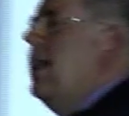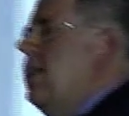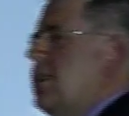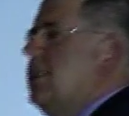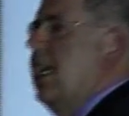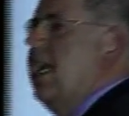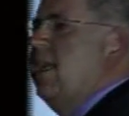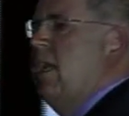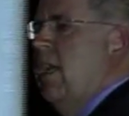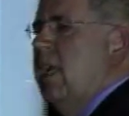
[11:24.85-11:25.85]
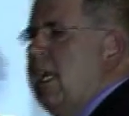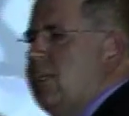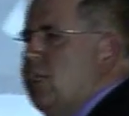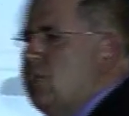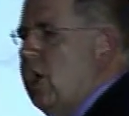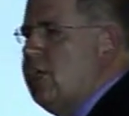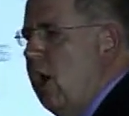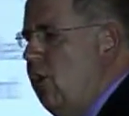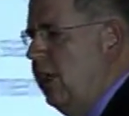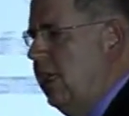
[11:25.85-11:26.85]
understand it is not
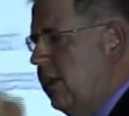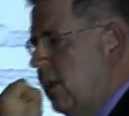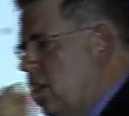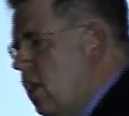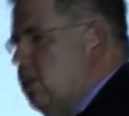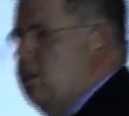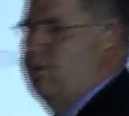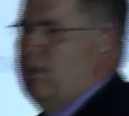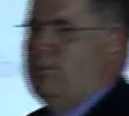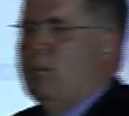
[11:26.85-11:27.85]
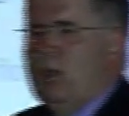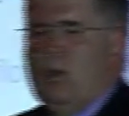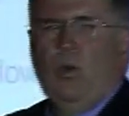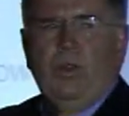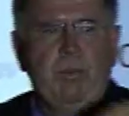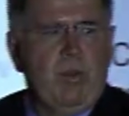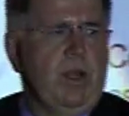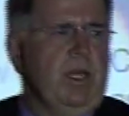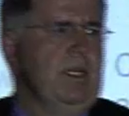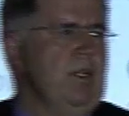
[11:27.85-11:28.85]
only the cost of the book or the
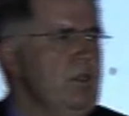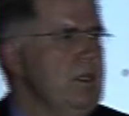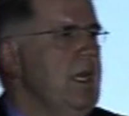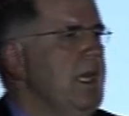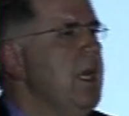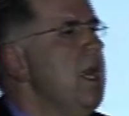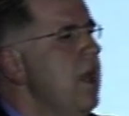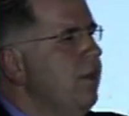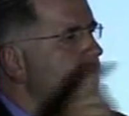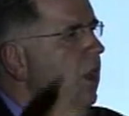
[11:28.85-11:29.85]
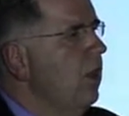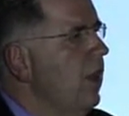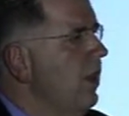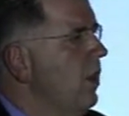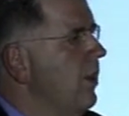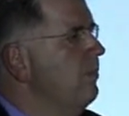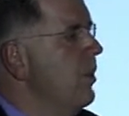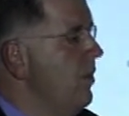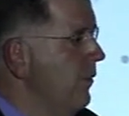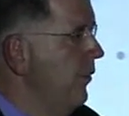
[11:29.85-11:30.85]
product that you're selling. There are a lot of
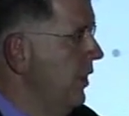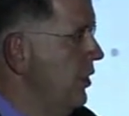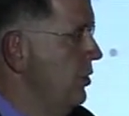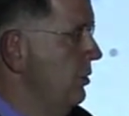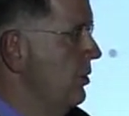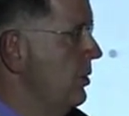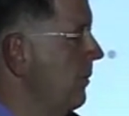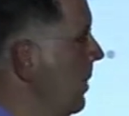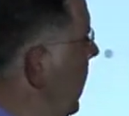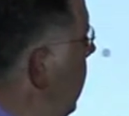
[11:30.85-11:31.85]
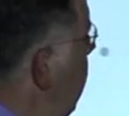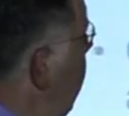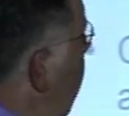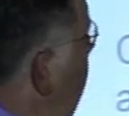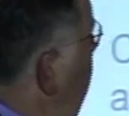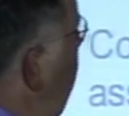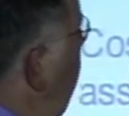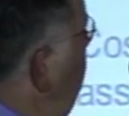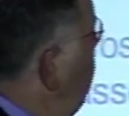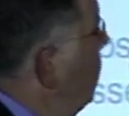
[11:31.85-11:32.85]
periphery issues.
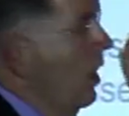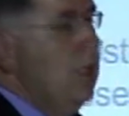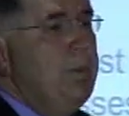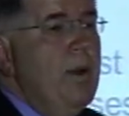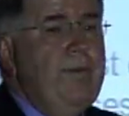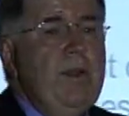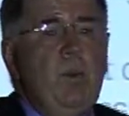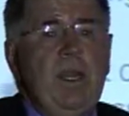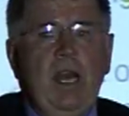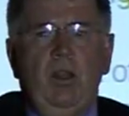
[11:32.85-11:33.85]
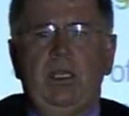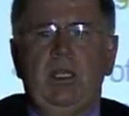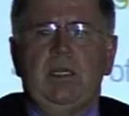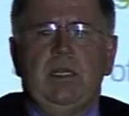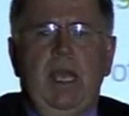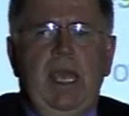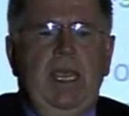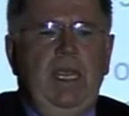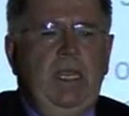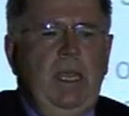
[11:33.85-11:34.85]
Gross profit, when I look at
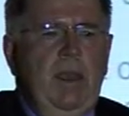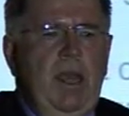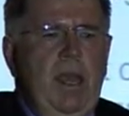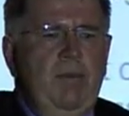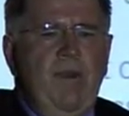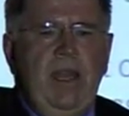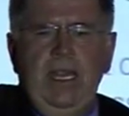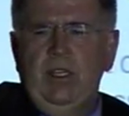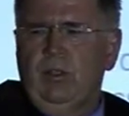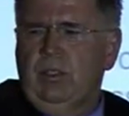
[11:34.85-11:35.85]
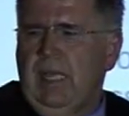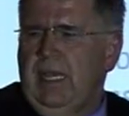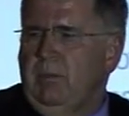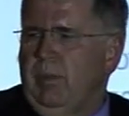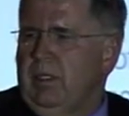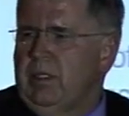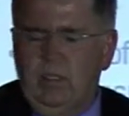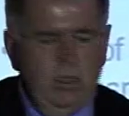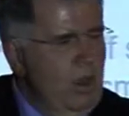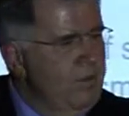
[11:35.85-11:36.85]
a financial statement
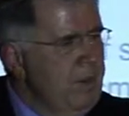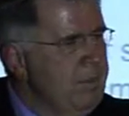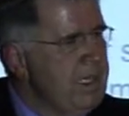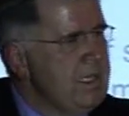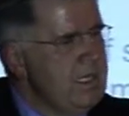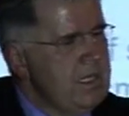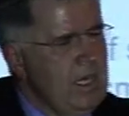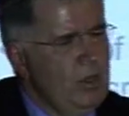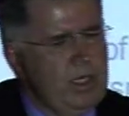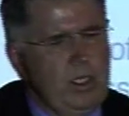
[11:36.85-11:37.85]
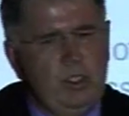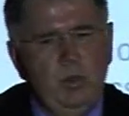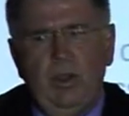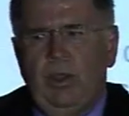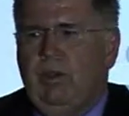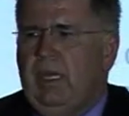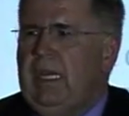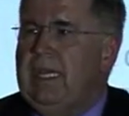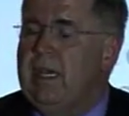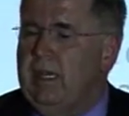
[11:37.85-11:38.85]
of a business and I look at 2 or 3
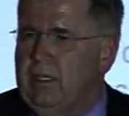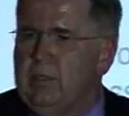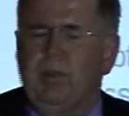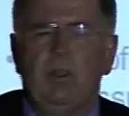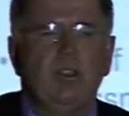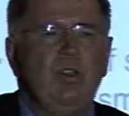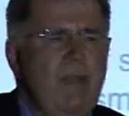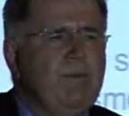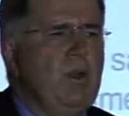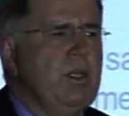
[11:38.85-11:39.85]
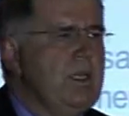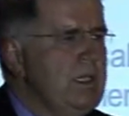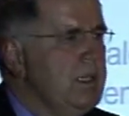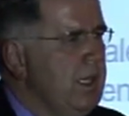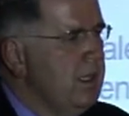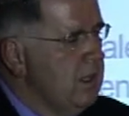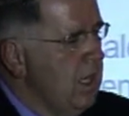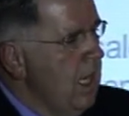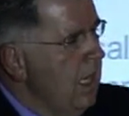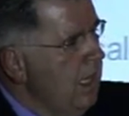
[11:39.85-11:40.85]
years, because you have to look at these things
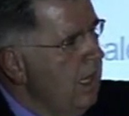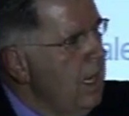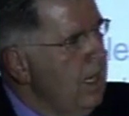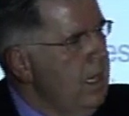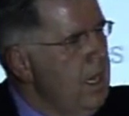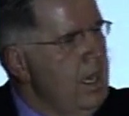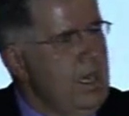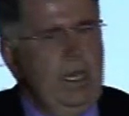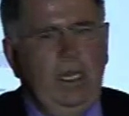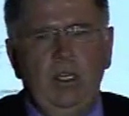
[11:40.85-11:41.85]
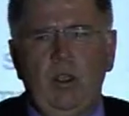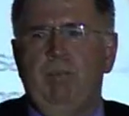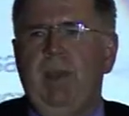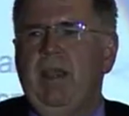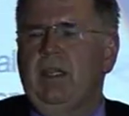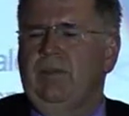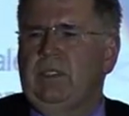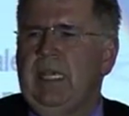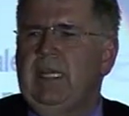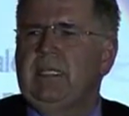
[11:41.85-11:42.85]
in a comparative
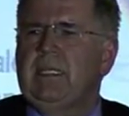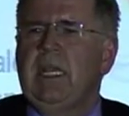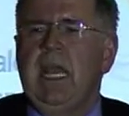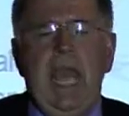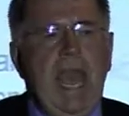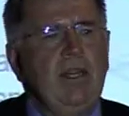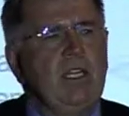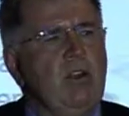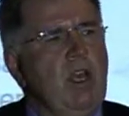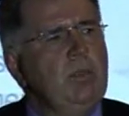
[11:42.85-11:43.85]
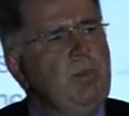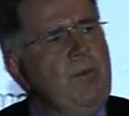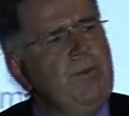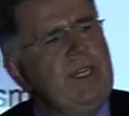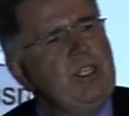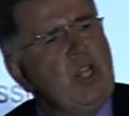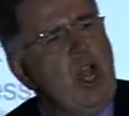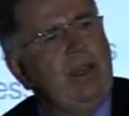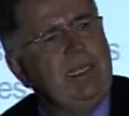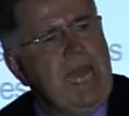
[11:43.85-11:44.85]
sense, and the gross profit is
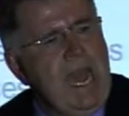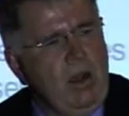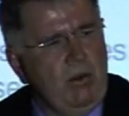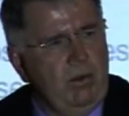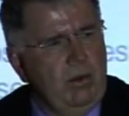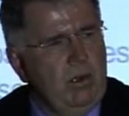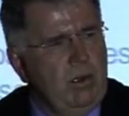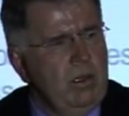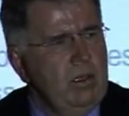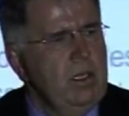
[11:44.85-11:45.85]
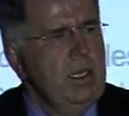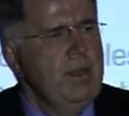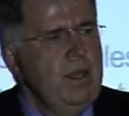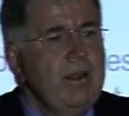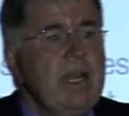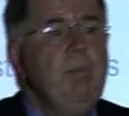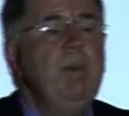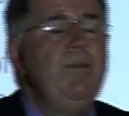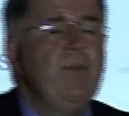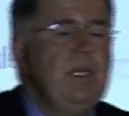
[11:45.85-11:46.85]
going down, there are a
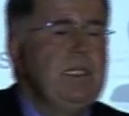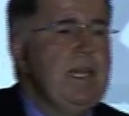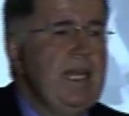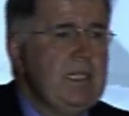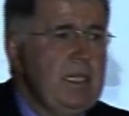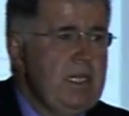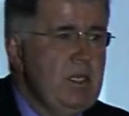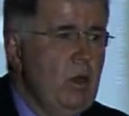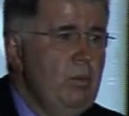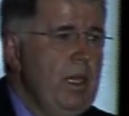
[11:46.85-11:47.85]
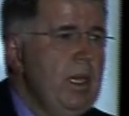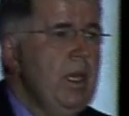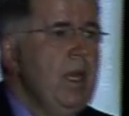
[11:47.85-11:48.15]
couple of things that that's going to tell me.